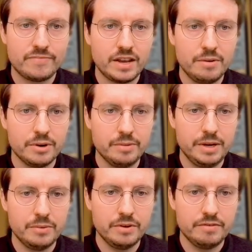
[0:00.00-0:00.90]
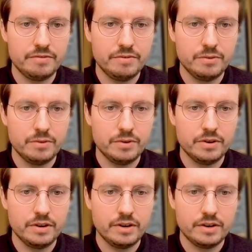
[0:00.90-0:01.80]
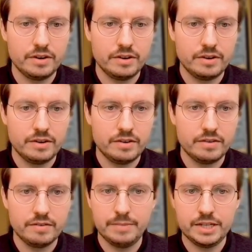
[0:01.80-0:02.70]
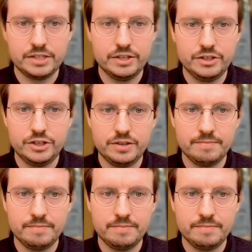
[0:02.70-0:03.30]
And we're going to make one for message